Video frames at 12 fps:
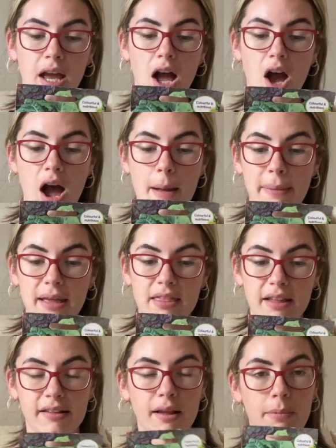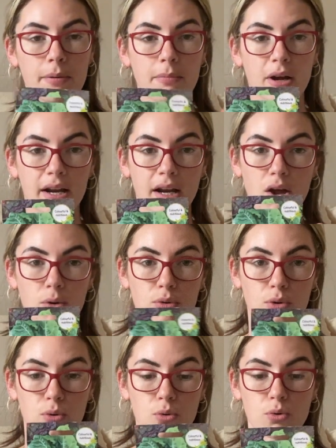I picked these up at my
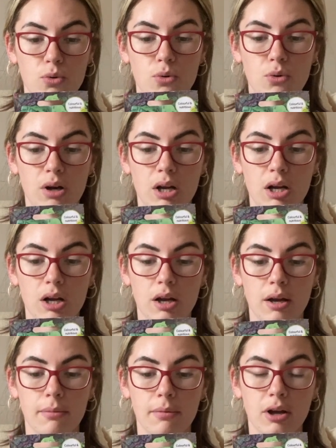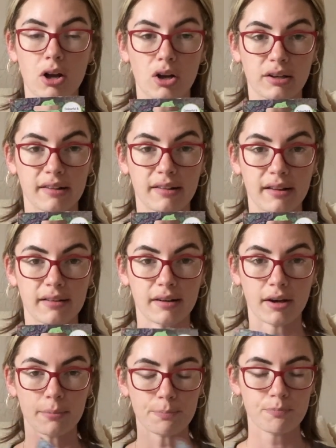local garden centre,